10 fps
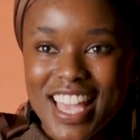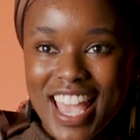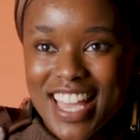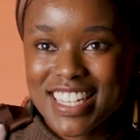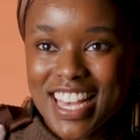
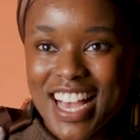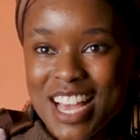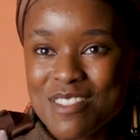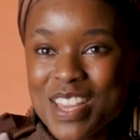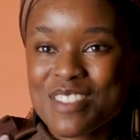and
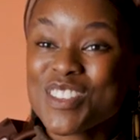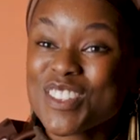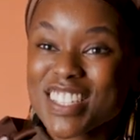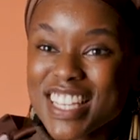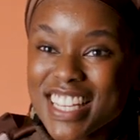I make
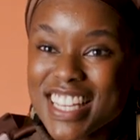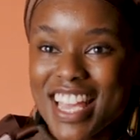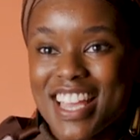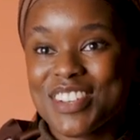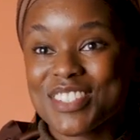music
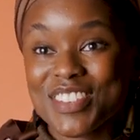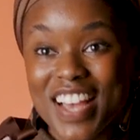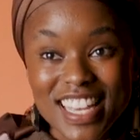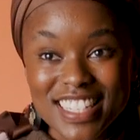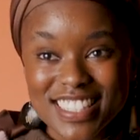and also
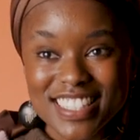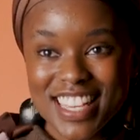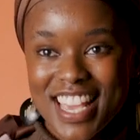act.